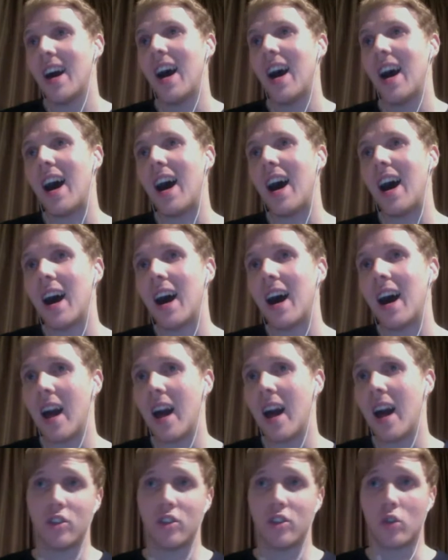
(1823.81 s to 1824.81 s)

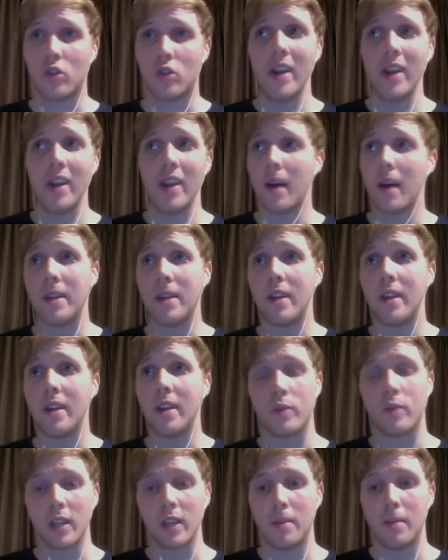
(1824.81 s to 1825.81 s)
And it's great. I mean, it
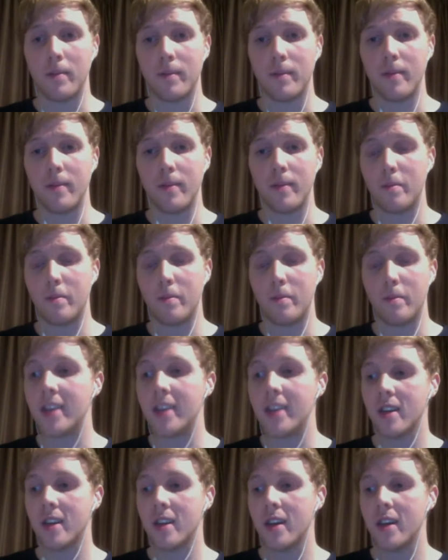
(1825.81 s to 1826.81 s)
really
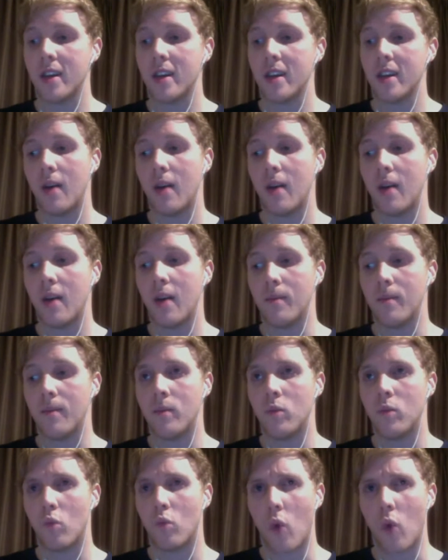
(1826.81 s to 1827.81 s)
peaked
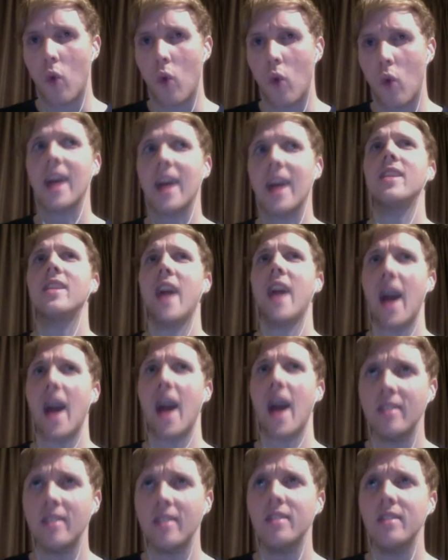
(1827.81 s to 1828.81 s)
right at the
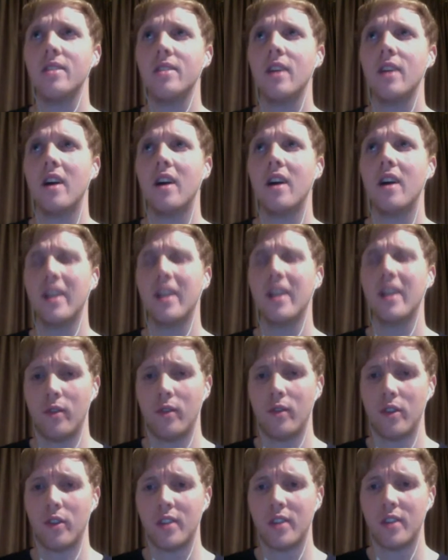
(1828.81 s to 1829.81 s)
end, I think, of
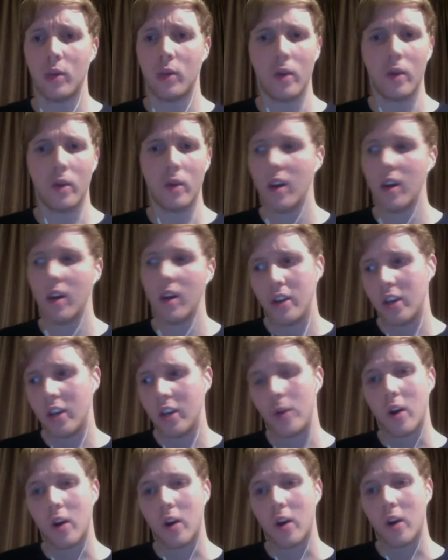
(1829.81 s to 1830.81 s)
university, where
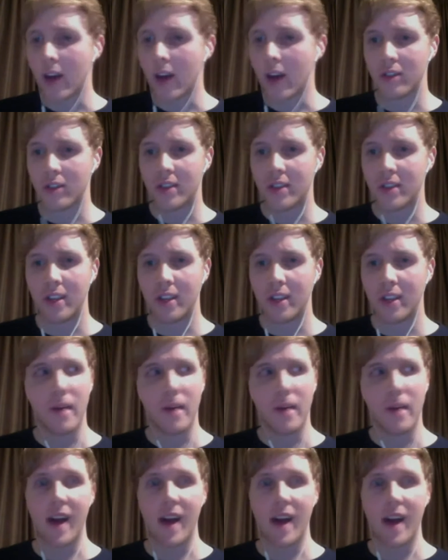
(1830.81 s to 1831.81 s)
we got a record deal in
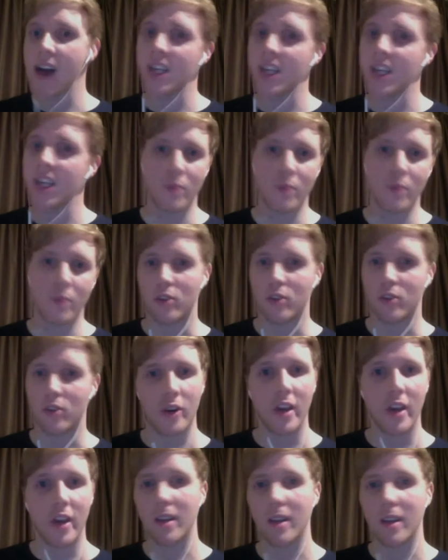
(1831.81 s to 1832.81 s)
Belfast. We were
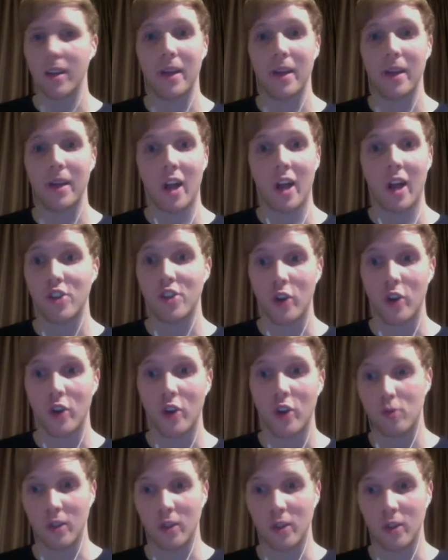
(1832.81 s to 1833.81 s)
touring, like playing a lot of
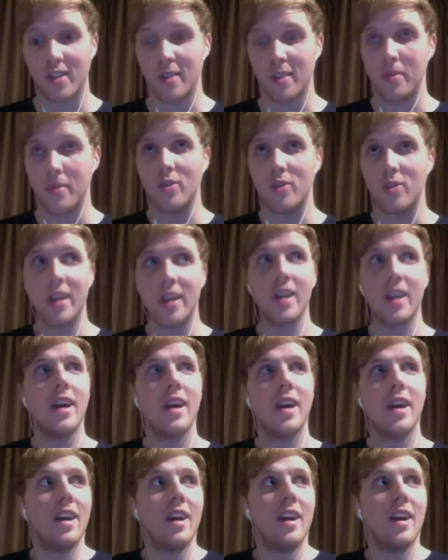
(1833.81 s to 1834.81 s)
shows, releasing music,
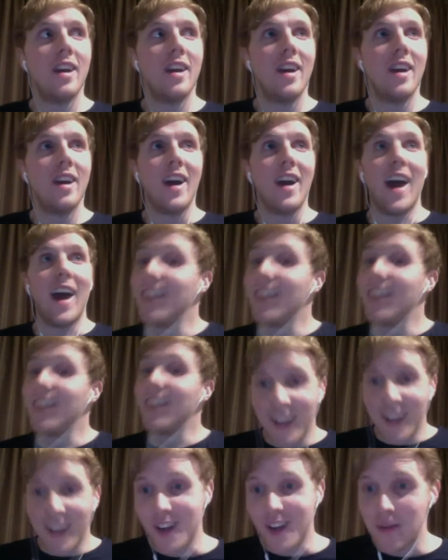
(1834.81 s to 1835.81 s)
and then I
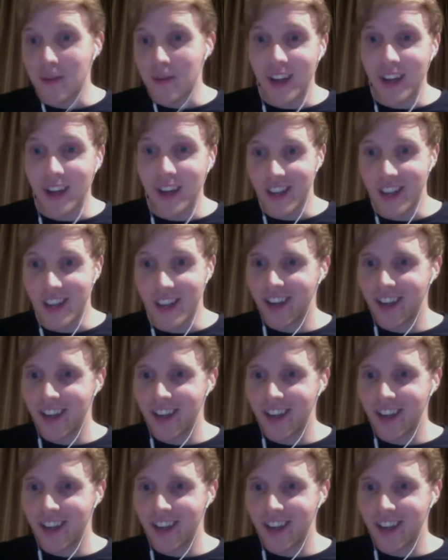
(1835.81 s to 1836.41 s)
got a job at IGN.